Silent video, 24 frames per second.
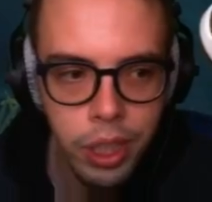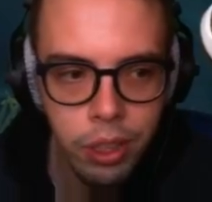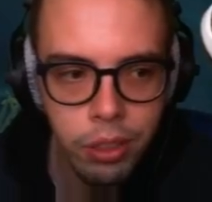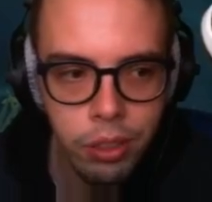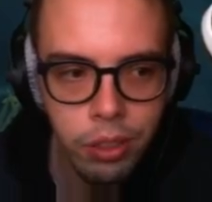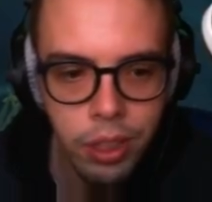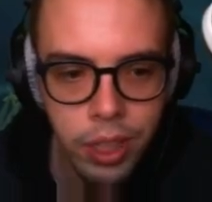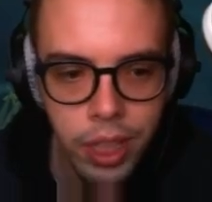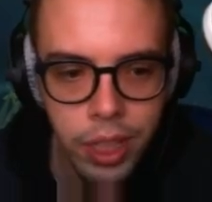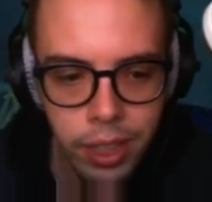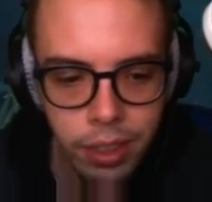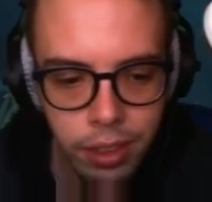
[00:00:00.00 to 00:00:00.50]
on
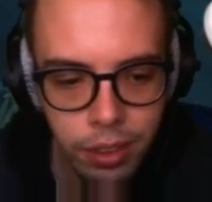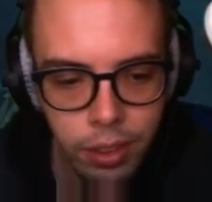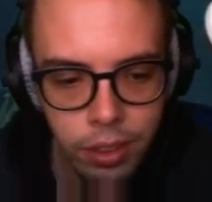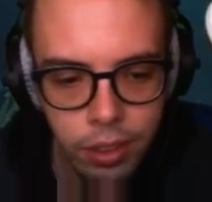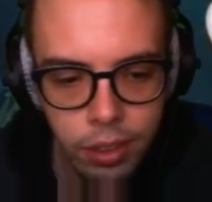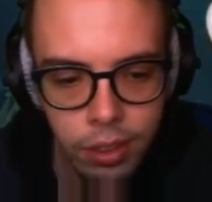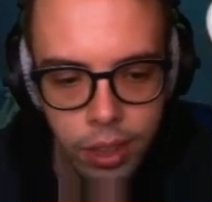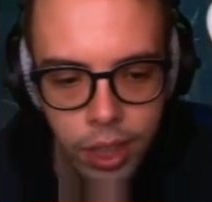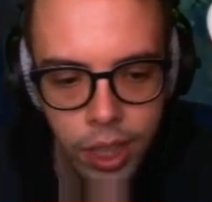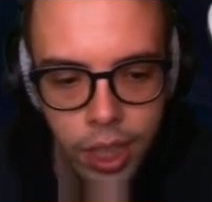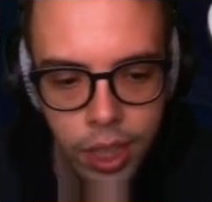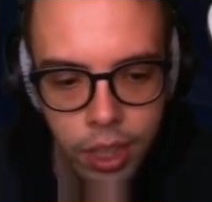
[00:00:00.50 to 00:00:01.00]
Nasus
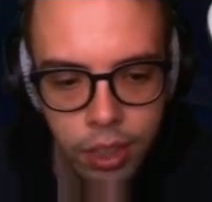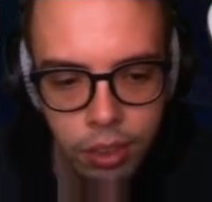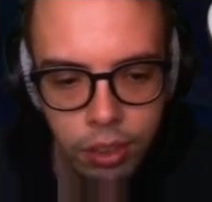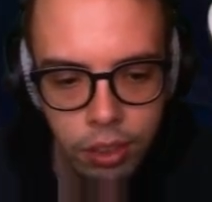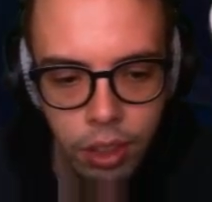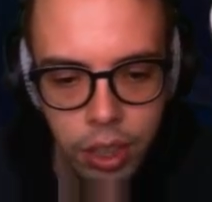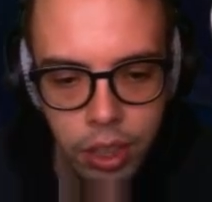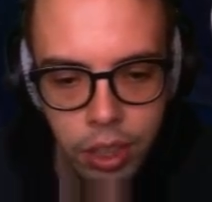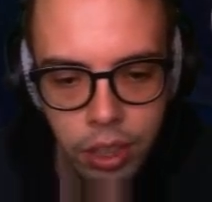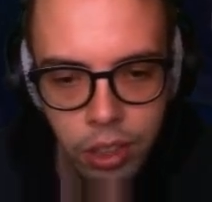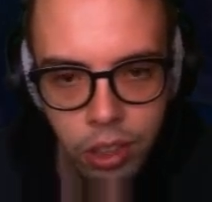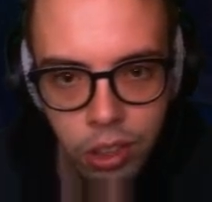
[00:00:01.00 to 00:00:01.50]
so that
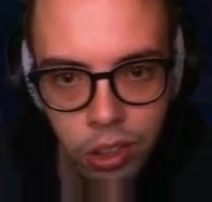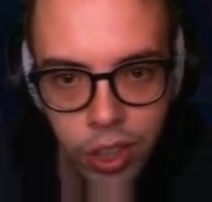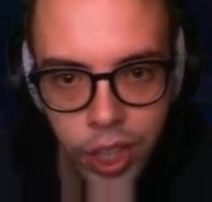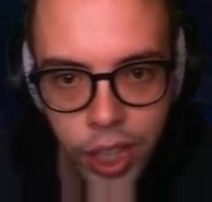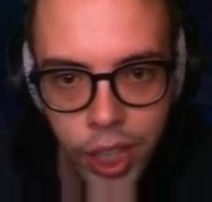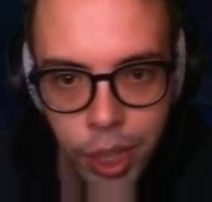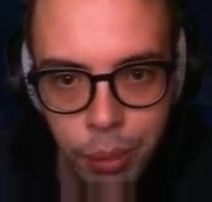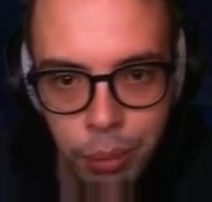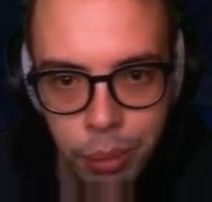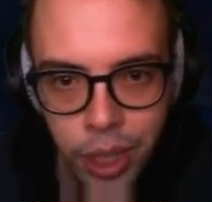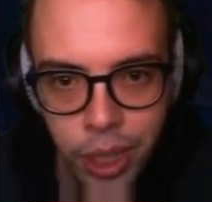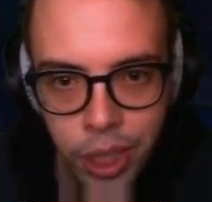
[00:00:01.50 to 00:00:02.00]
you can create
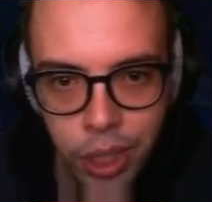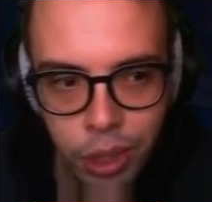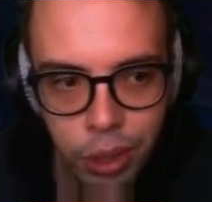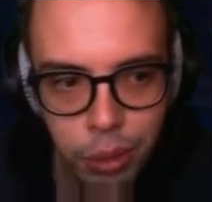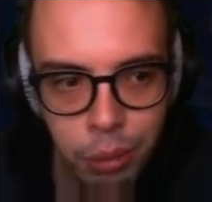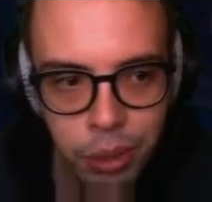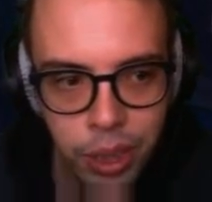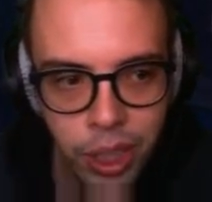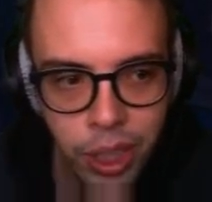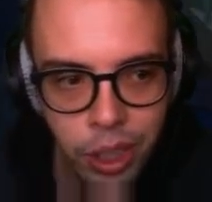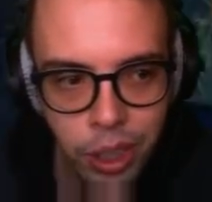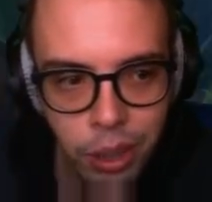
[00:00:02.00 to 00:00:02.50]
that pressure
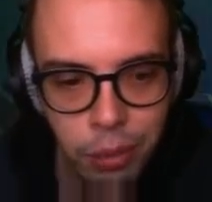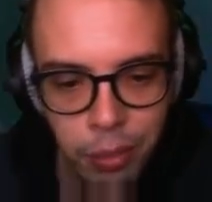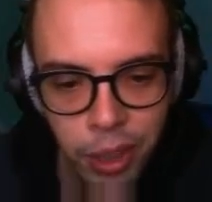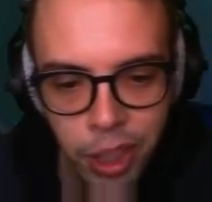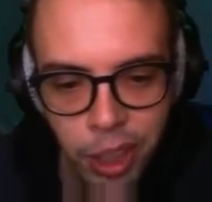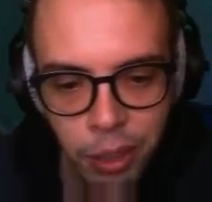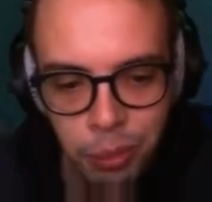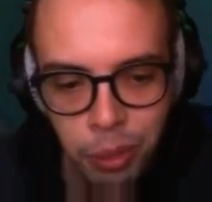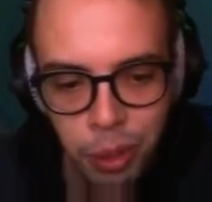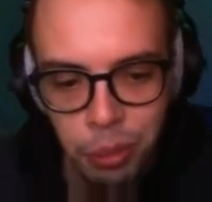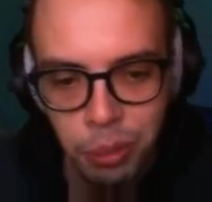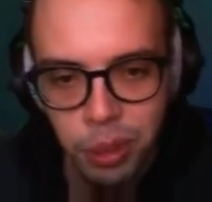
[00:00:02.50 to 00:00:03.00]
and make them
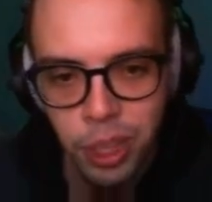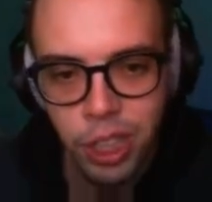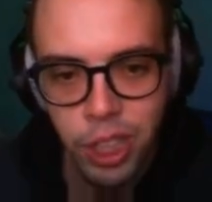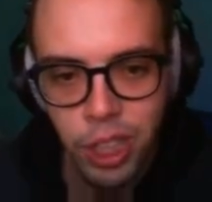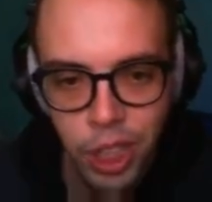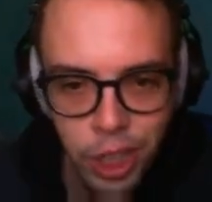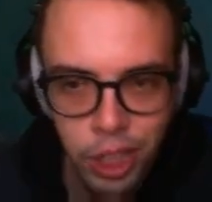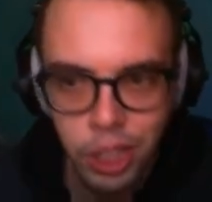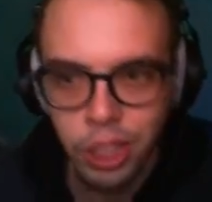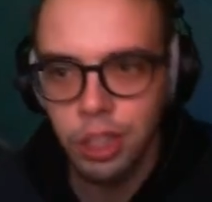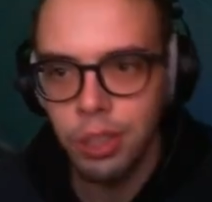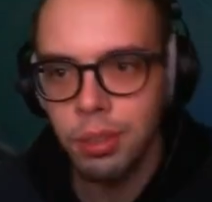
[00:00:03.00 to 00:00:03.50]
more pressure
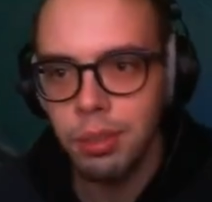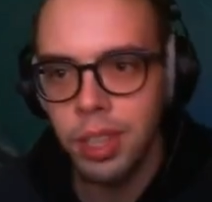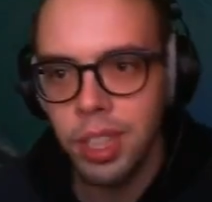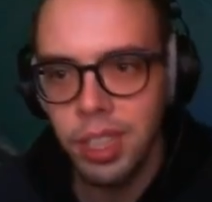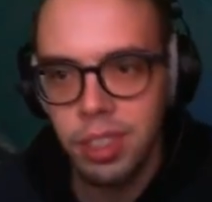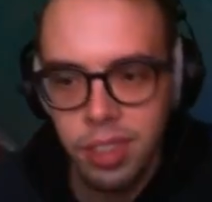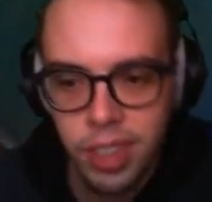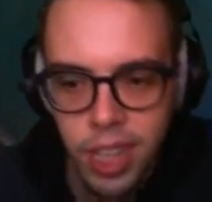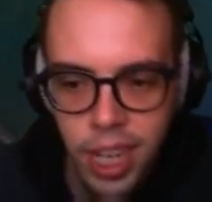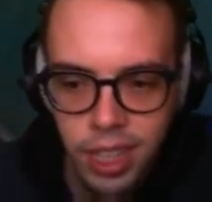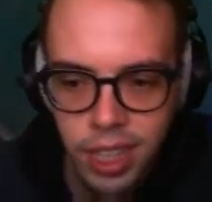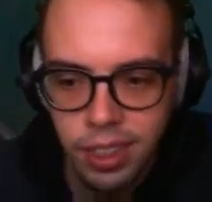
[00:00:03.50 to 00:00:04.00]
and just like
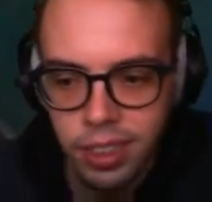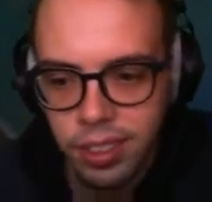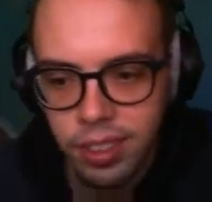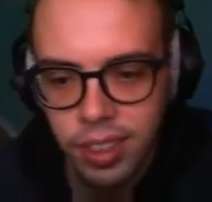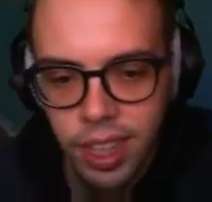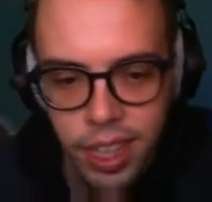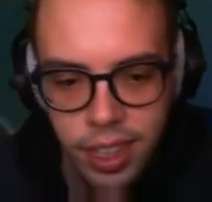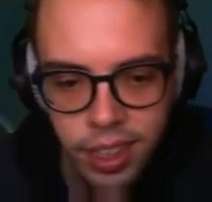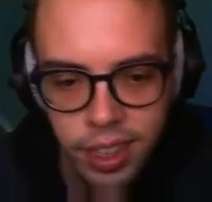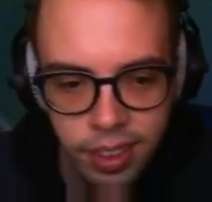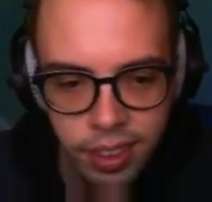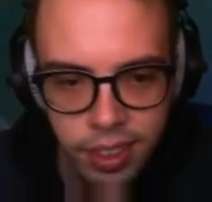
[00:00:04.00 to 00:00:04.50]
stack and stack
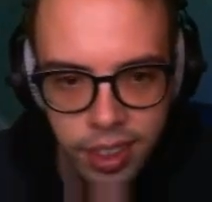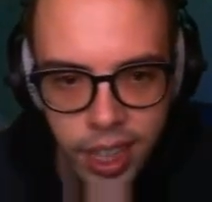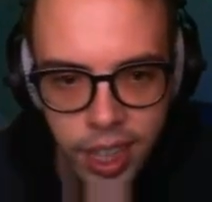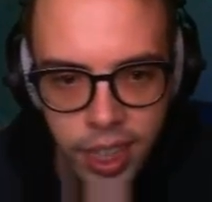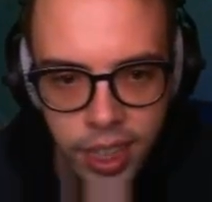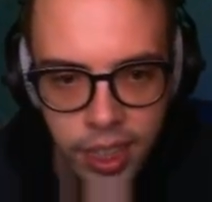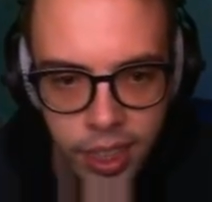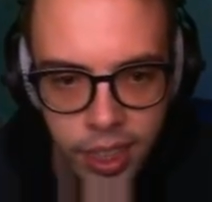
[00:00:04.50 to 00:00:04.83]
and stack.